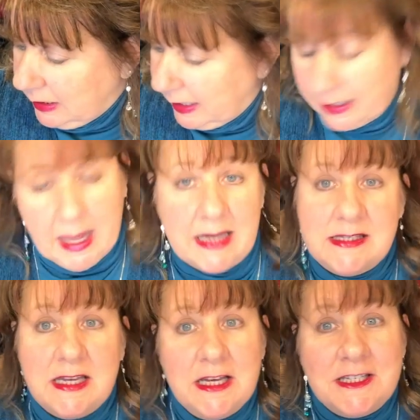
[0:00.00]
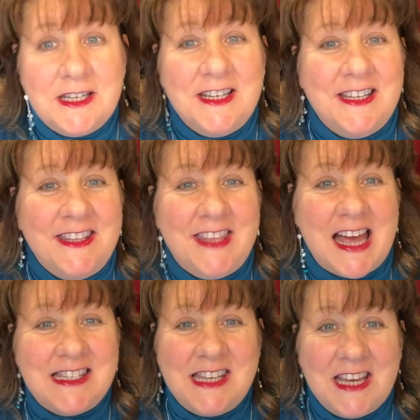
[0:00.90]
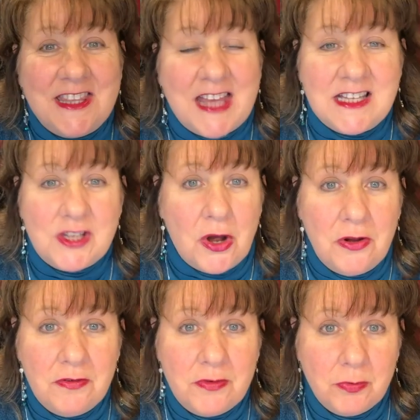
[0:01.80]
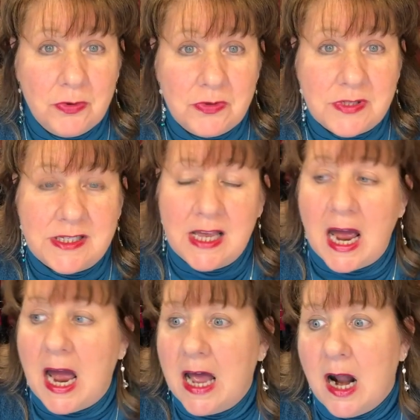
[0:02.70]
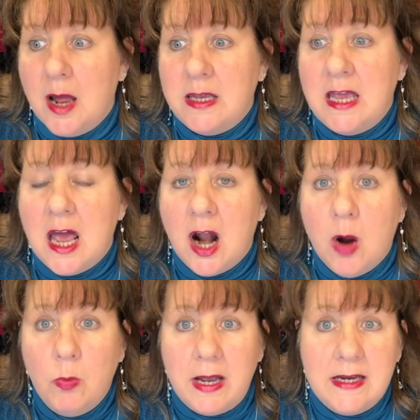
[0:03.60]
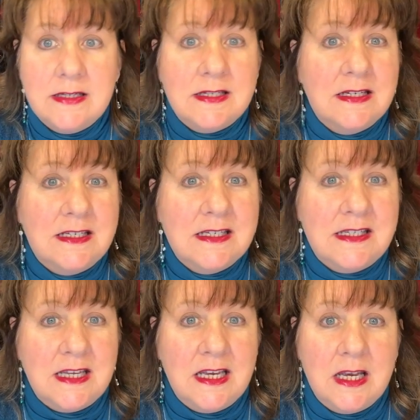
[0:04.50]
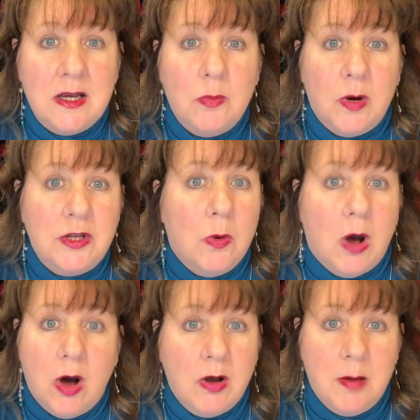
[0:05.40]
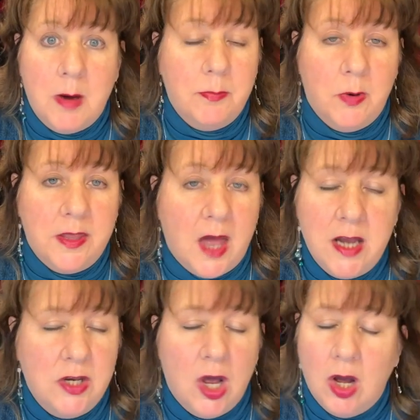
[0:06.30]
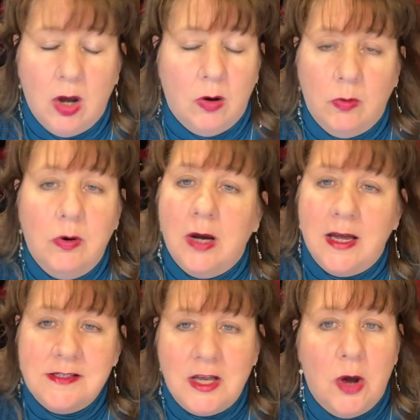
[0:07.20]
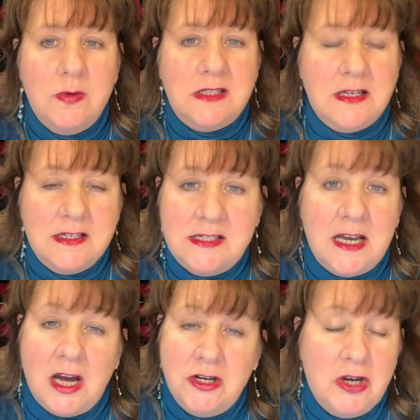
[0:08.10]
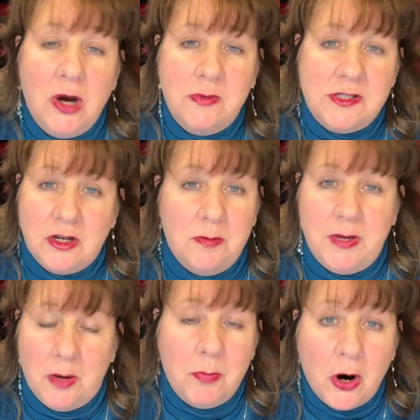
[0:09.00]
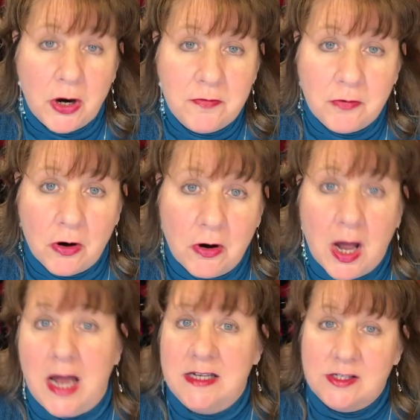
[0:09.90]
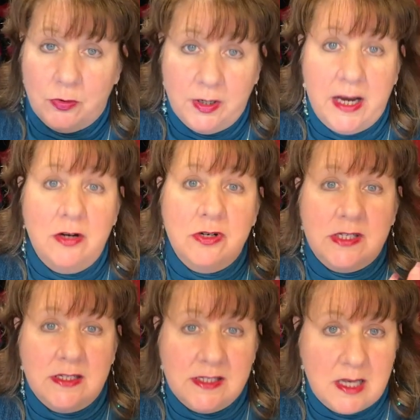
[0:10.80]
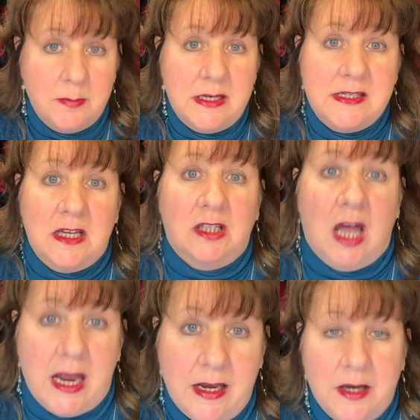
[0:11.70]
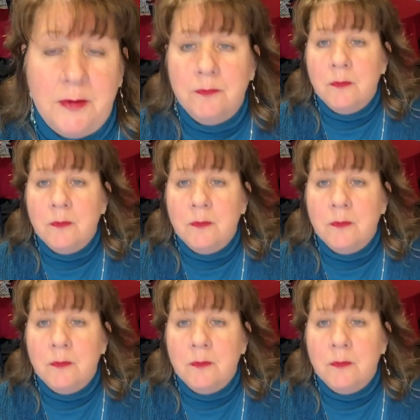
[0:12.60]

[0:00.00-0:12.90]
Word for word: And that's it. That's it. That's all of the rules. And I cannot wait to see what you all come up with. I know, as I always like to say, I know it's going to be a party for our eyes, creators and subbies alike.